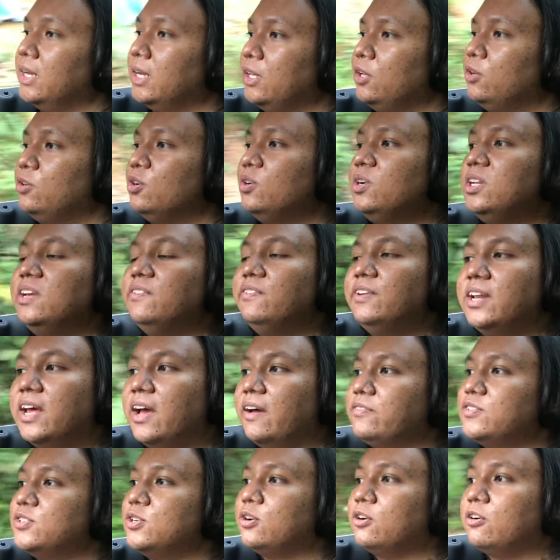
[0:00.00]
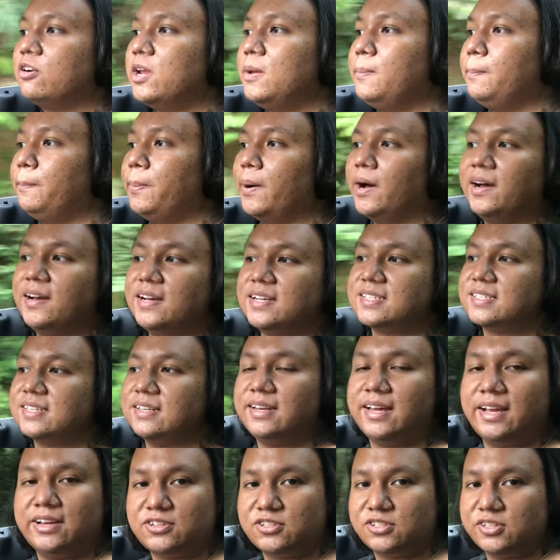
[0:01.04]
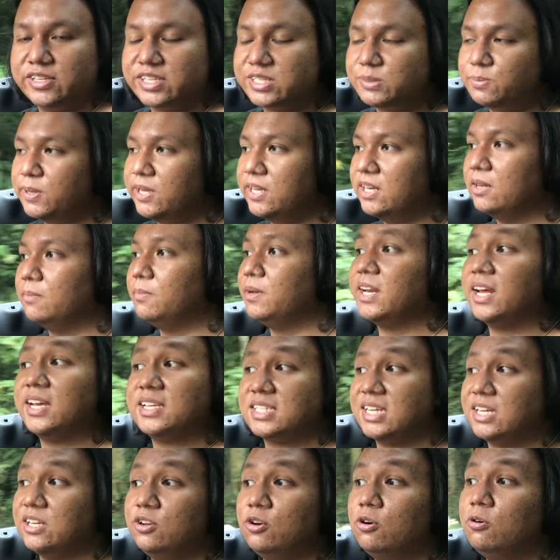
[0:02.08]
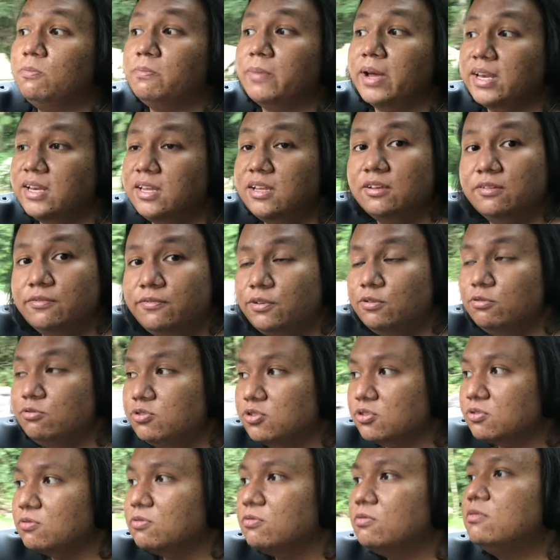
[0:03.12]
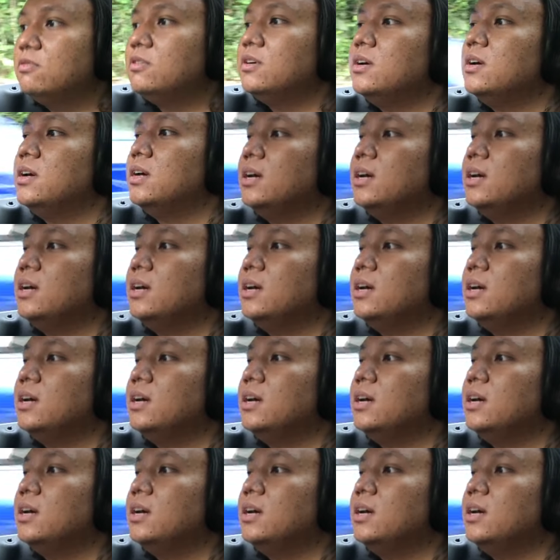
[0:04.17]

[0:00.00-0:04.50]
You don't even have to creep past the national speed limit, as I know many of you do,